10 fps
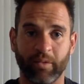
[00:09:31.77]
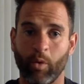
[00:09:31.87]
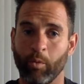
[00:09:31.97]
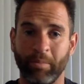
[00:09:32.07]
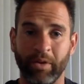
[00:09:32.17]
It
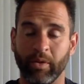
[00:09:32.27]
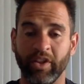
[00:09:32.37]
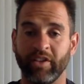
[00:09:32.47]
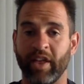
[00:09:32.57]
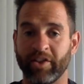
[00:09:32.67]
won't be
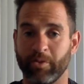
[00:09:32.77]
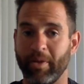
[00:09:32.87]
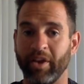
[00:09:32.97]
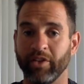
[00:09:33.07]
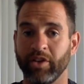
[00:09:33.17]
really
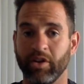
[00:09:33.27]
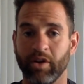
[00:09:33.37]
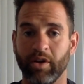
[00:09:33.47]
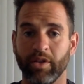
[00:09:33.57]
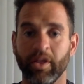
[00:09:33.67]
detrimental to your
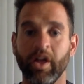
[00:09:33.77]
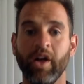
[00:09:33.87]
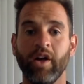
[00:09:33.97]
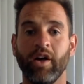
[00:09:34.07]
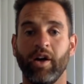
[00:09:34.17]
health,
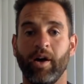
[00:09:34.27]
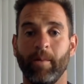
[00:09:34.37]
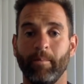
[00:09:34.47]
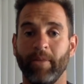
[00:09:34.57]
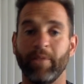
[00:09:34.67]
um,
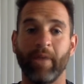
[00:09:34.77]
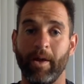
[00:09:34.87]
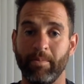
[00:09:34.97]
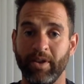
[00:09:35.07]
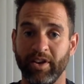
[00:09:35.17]
in my
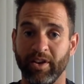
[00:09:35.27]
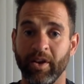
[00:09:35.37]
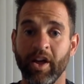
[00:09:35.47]
opinion.